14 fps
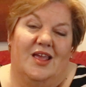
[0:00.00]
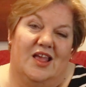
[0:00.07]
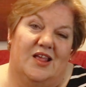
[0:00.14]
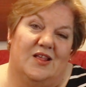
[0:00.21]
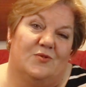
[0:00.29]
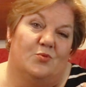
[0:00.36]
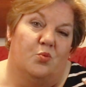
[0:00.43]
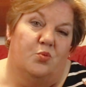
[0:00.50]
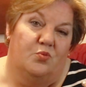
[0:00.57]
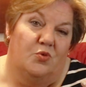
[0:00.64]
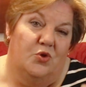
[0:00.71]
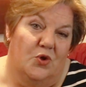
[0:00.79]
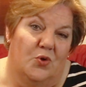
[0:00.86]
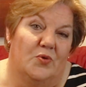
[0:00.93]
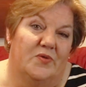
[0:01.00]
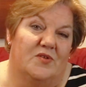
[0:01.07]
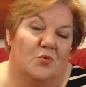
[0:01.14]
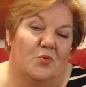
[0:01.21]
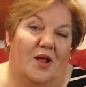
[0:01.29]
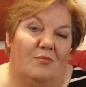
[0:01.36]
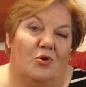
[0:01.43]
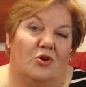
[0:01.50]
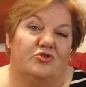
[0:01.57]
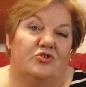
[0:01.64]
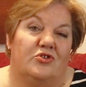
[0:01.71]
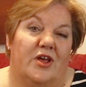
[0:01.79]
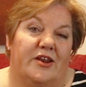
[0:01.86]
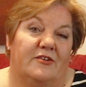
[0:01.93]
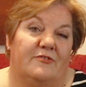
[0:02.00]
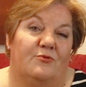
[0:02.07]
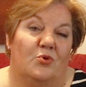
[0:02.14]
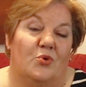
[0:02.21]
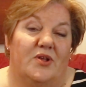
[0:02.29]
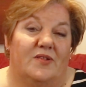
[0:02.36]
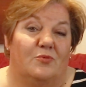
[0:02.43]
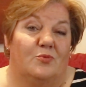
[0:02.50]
is use a well-modulated voice